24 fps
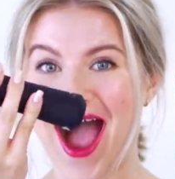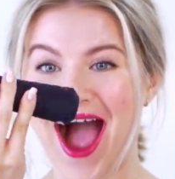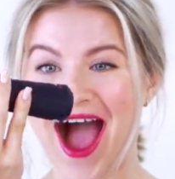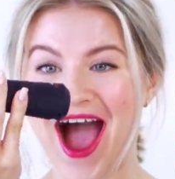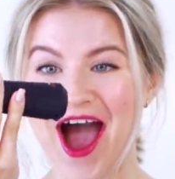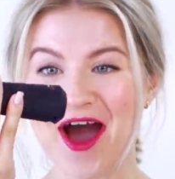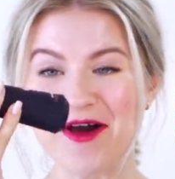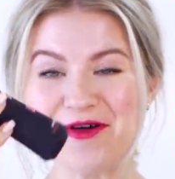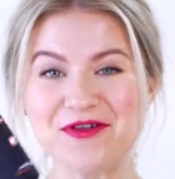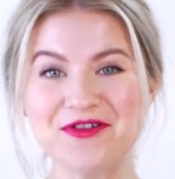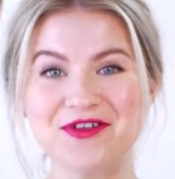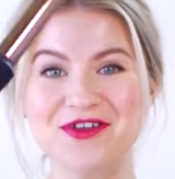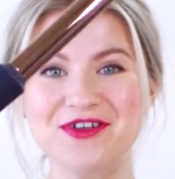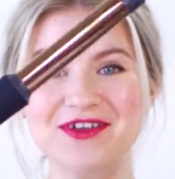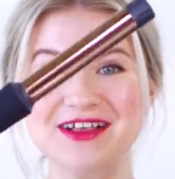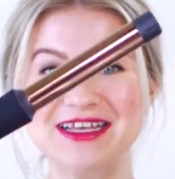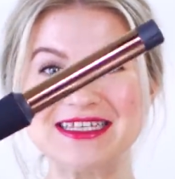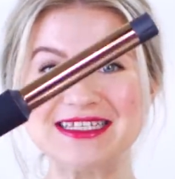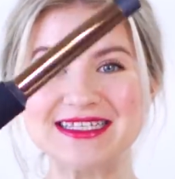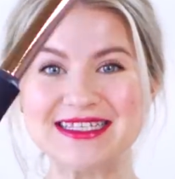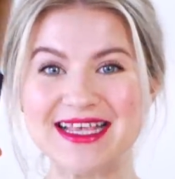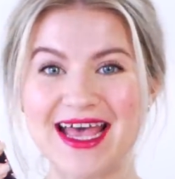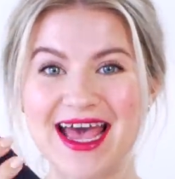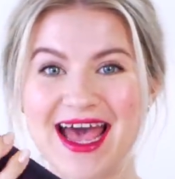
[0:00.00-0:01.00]
How cool
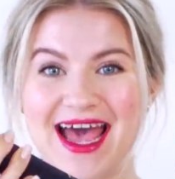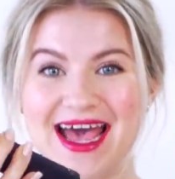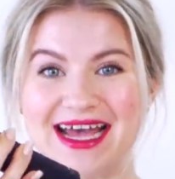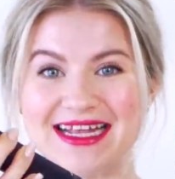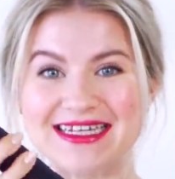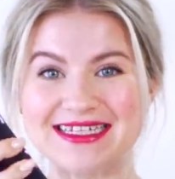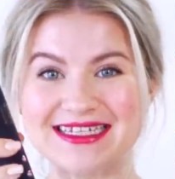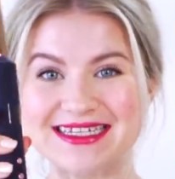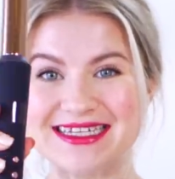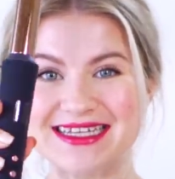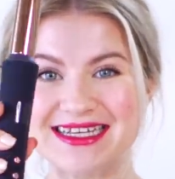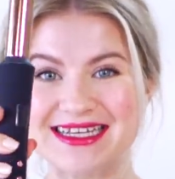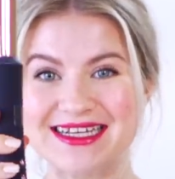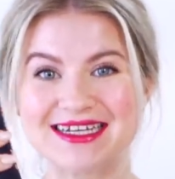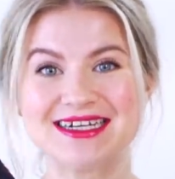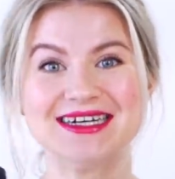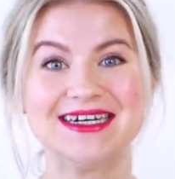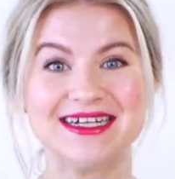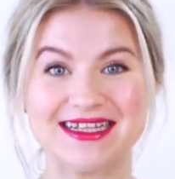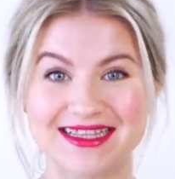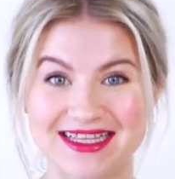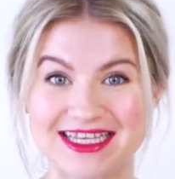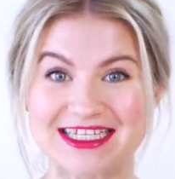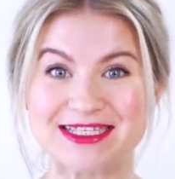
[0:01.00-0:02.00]
is that?
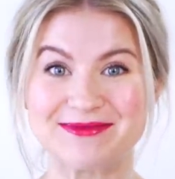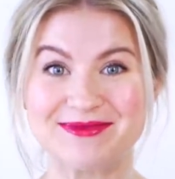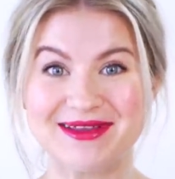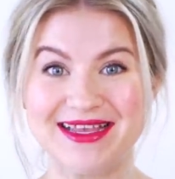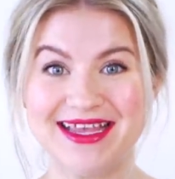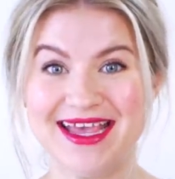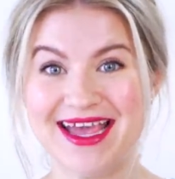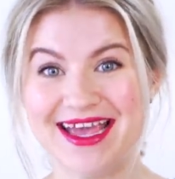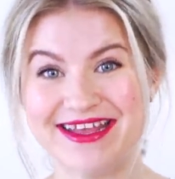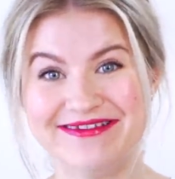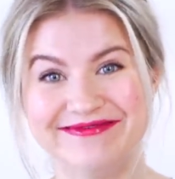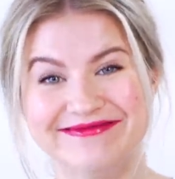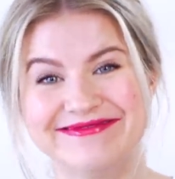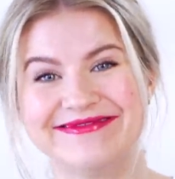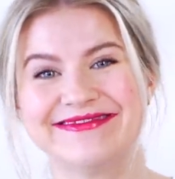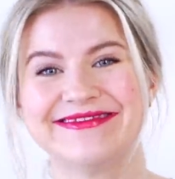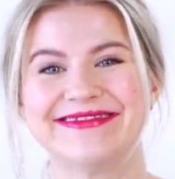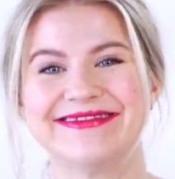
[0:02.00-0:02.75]
Let's begin.